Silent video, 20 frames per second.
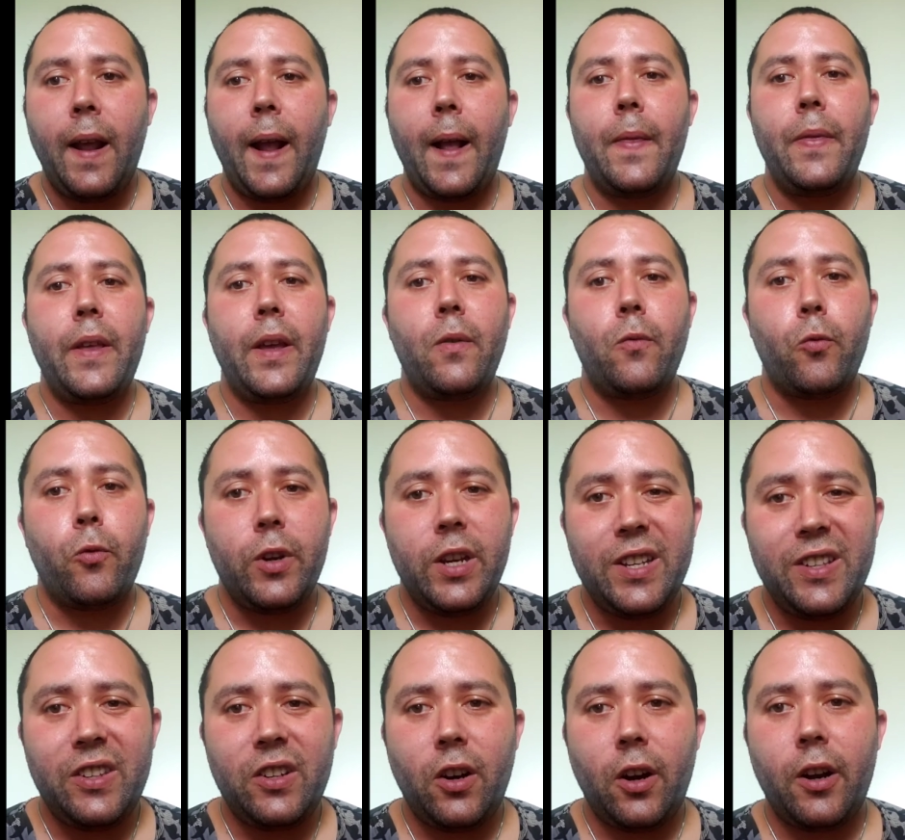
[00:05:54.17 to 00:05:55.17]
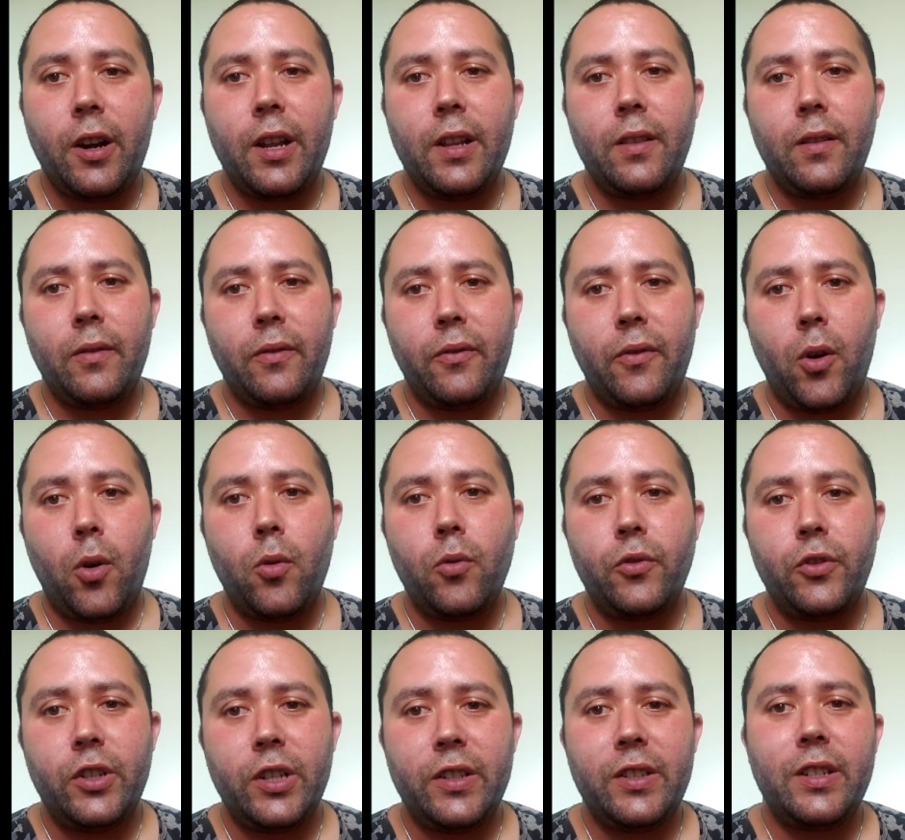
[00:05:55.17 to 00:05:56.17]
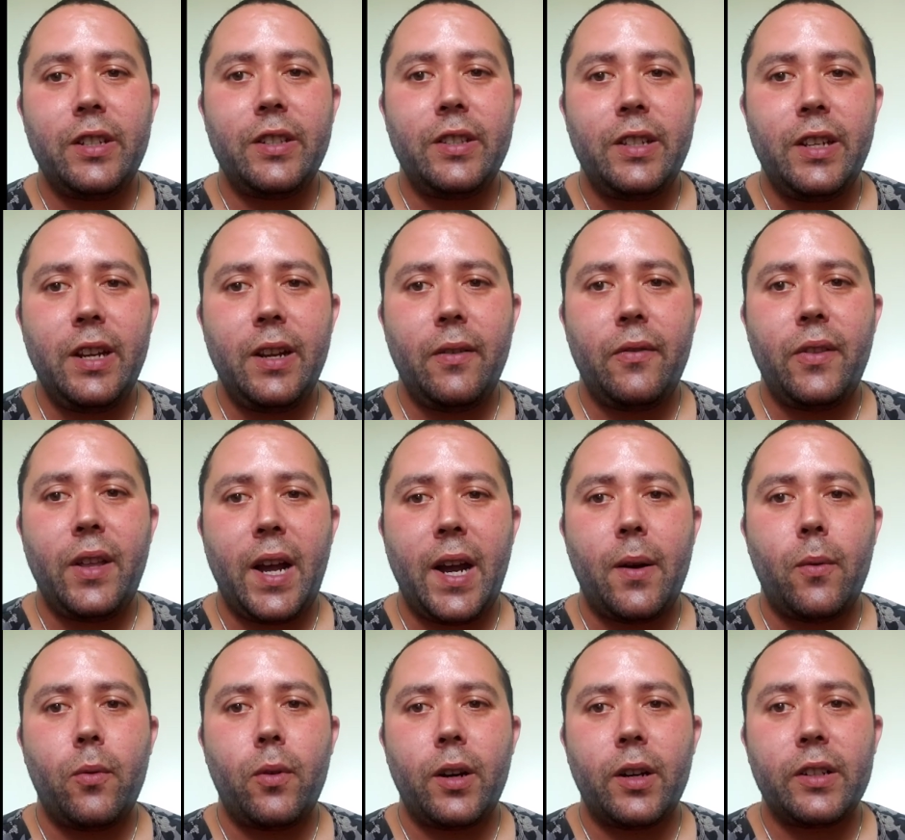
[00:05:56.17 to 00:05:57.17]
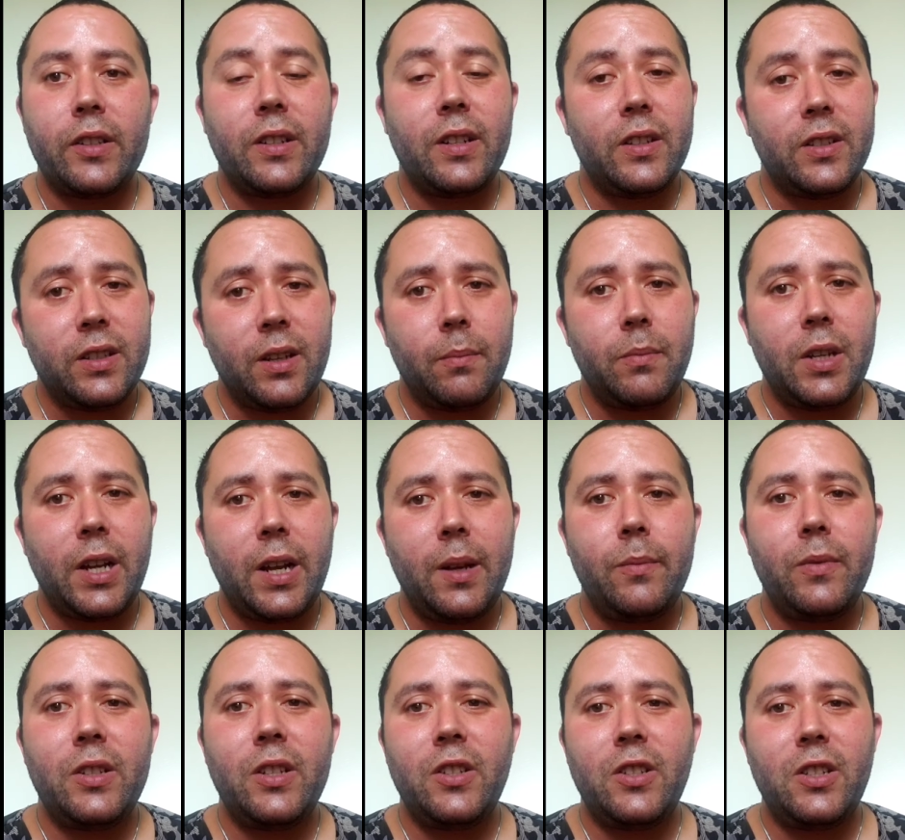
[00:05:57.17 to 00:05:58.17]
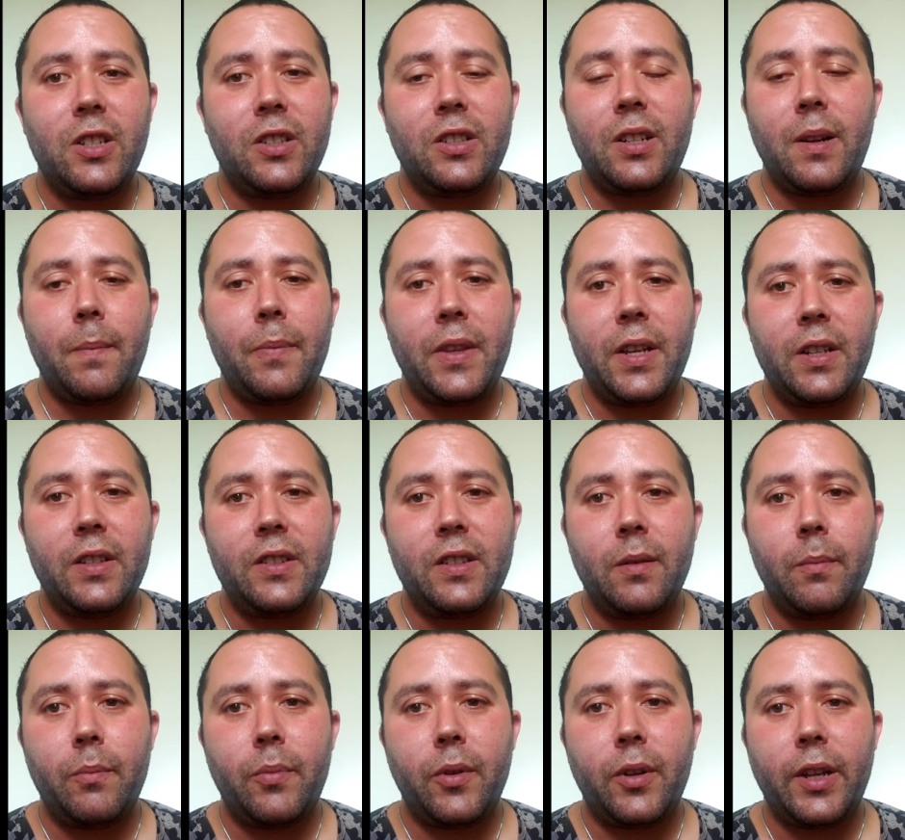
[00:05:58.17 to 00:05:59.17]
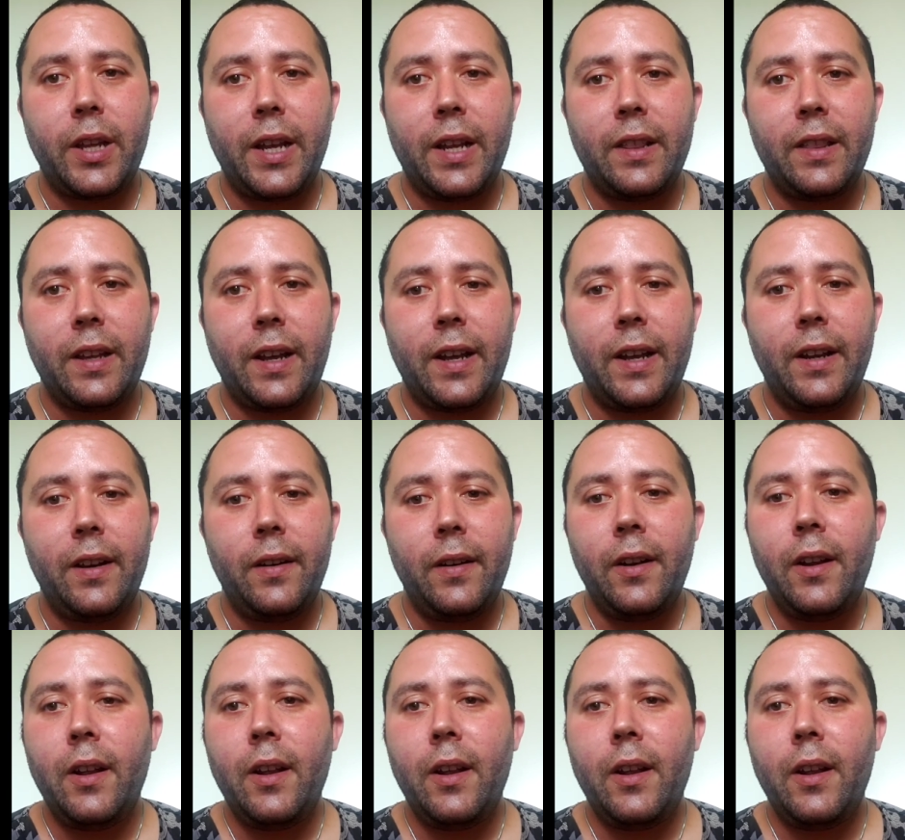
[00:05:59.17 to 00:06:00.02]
and then restarting the phone just to see if that works, because sometimes it's just something simple like that.